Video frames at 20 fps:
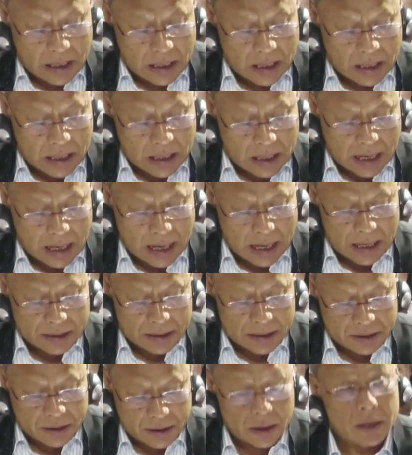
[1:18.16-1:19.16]
and
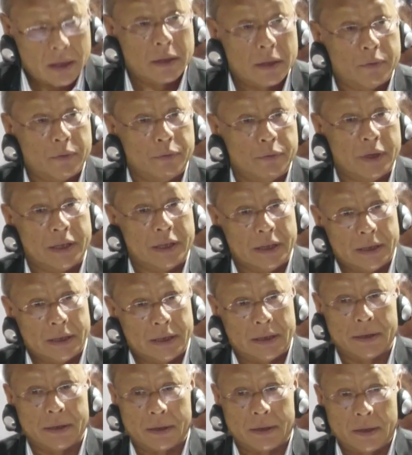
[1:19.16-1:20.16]
with the
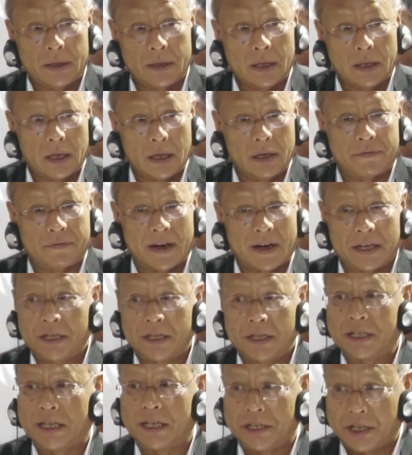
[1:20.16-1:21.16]
uh,
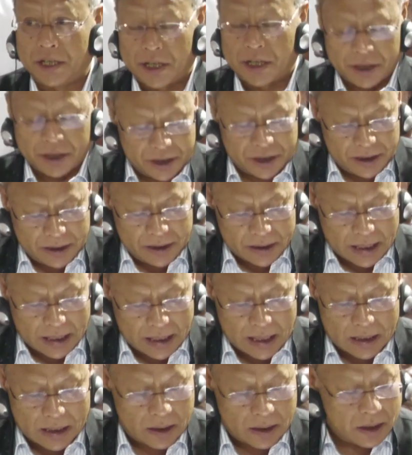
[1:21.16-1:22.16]
financial agency
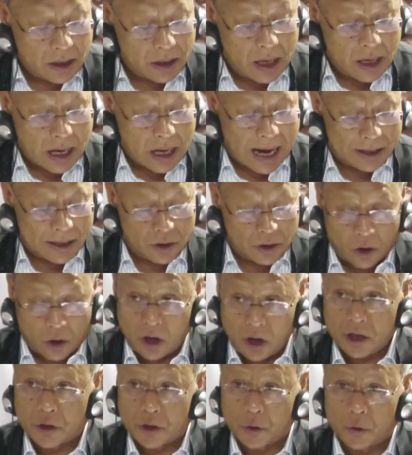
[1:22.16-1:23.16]
and
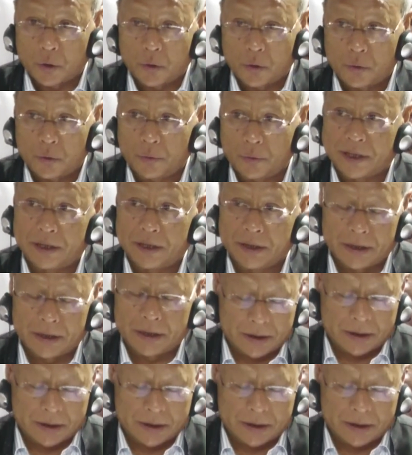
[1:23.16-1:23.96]
also with the